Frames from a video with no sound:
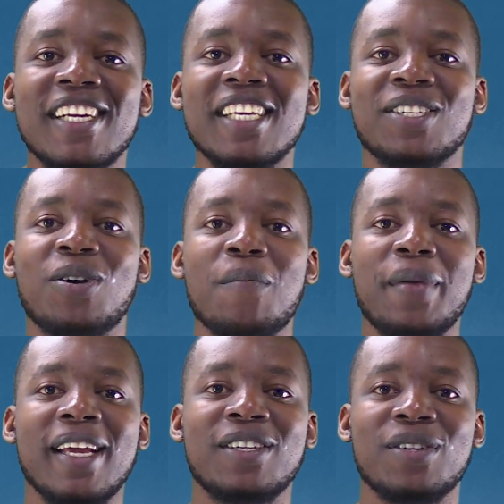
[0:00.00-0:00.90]
it is
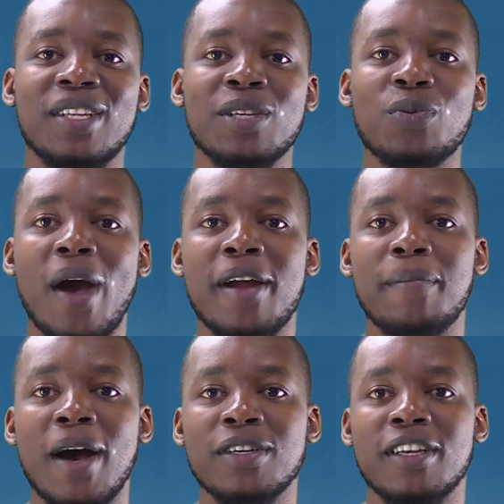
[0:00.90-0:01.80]
compared to this wired
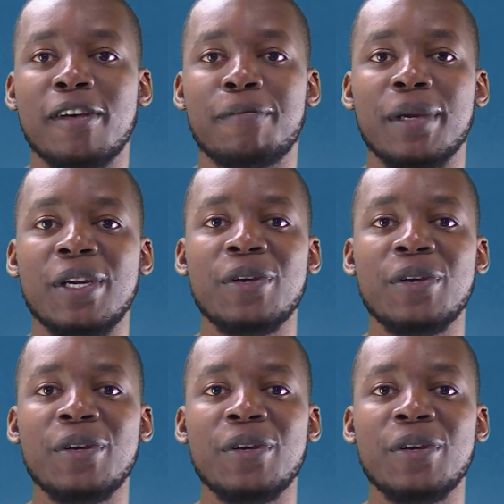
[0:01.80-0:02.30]
mouse I have been